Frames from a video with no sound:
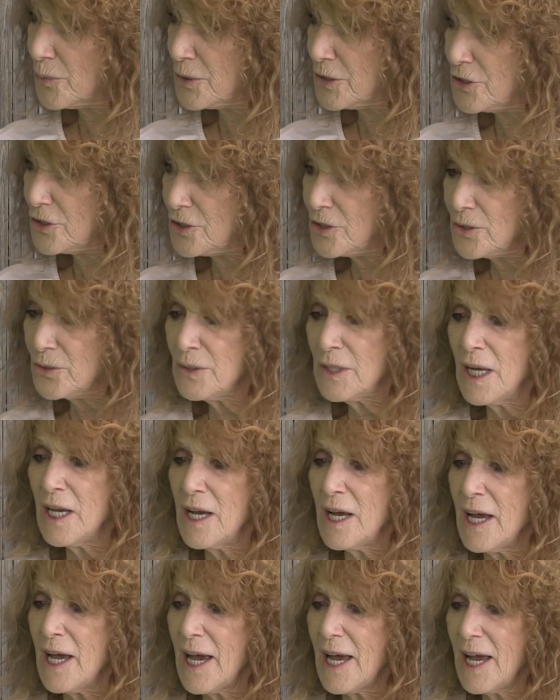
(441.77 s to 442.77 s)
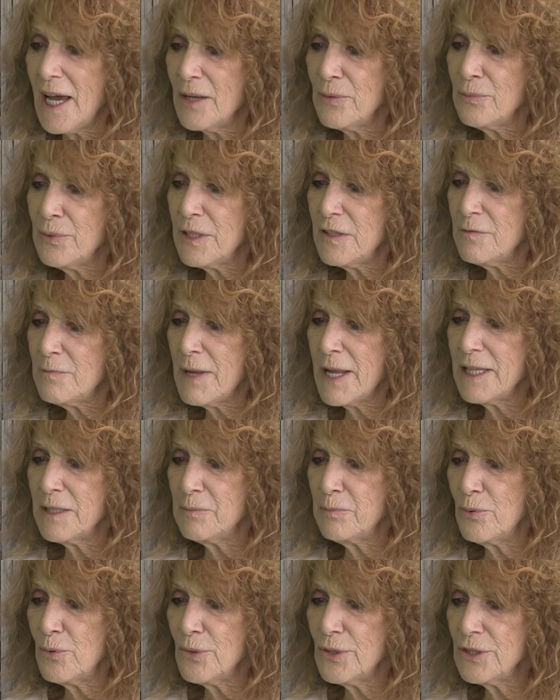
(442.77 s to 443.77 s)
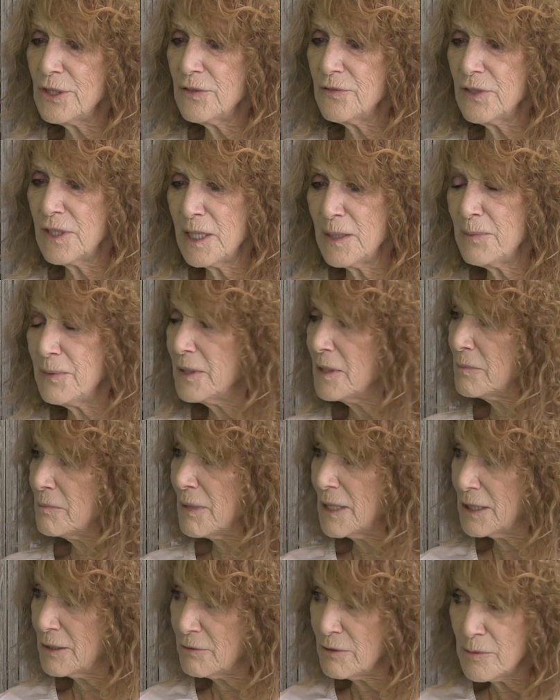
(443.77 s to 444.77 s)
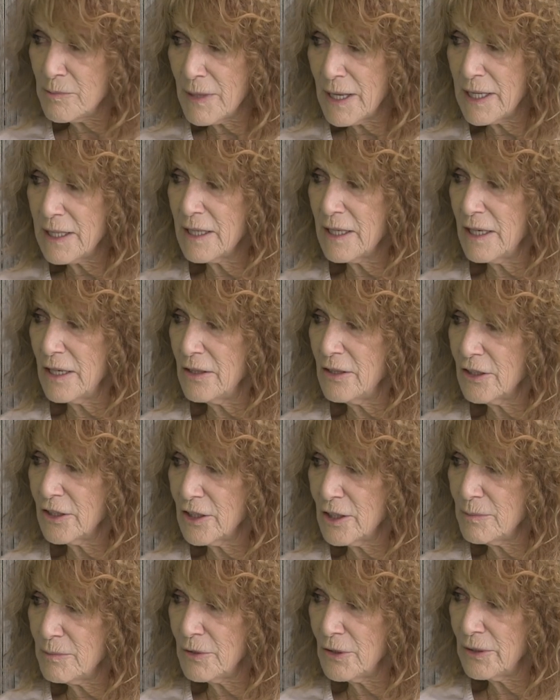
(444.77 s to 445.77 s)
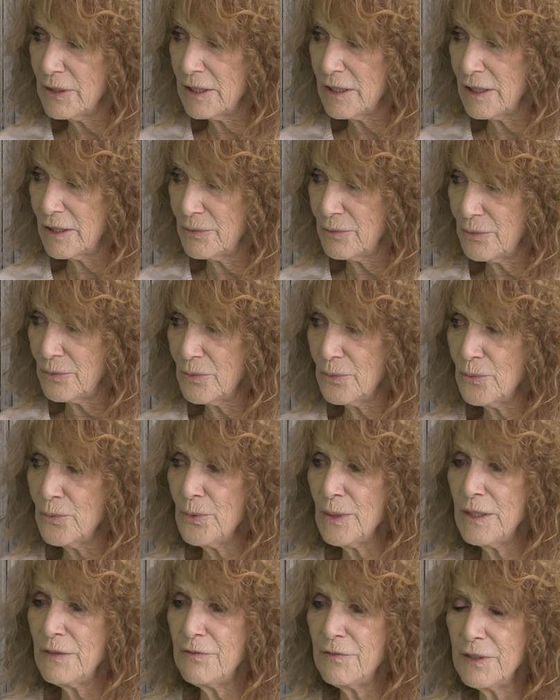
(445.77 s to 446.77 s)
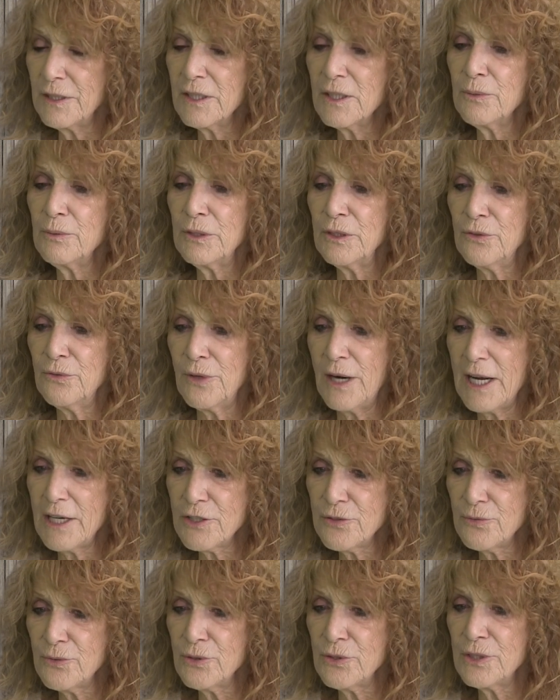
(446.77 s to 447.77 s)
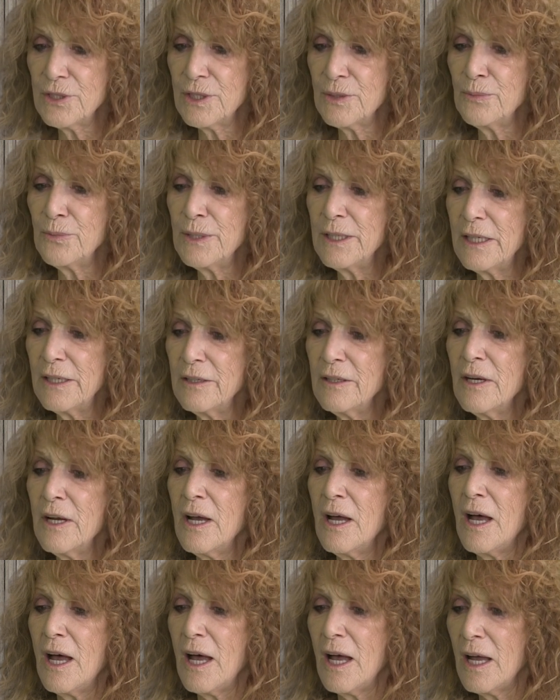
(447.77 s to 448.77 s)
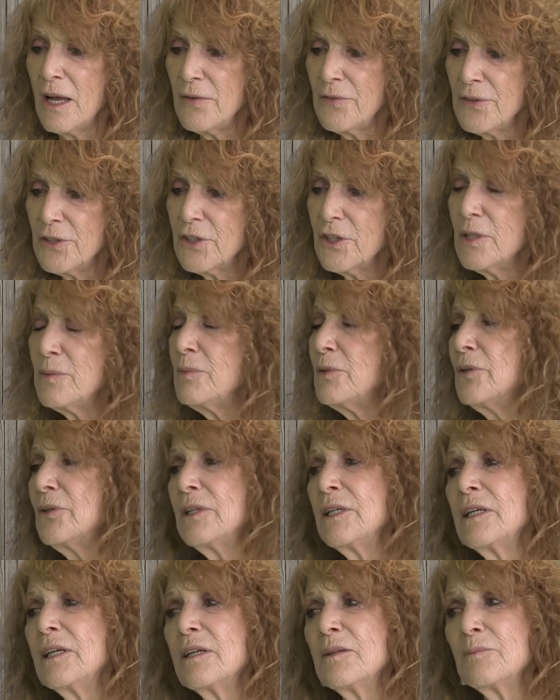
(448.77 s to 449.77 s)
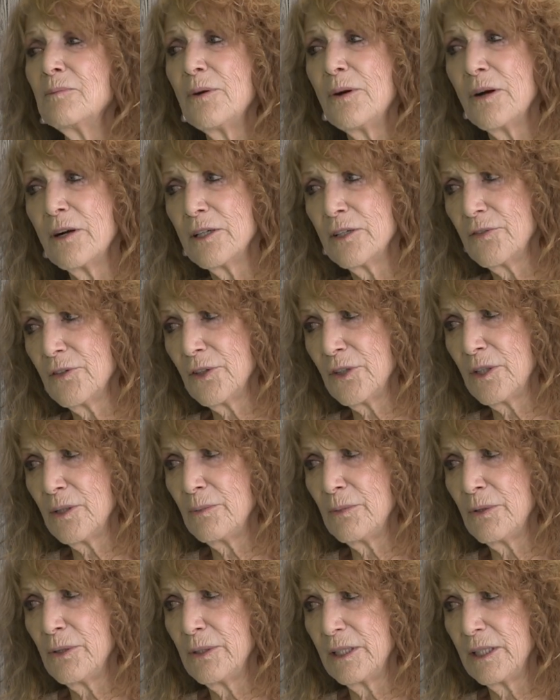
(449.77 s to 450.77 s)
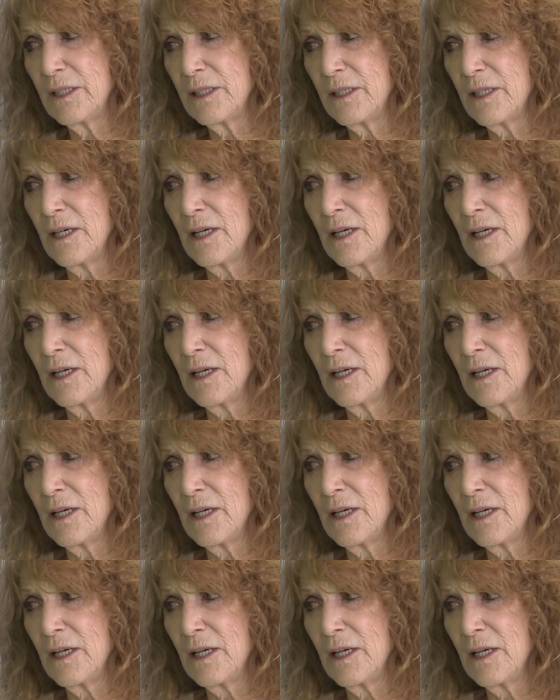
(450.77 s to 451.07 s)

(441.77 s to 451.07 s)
we do. And we have made a point of keeping the money we make in the community. Mm-hmm. We feel that we're grassroots, that we are of the community and part of the community.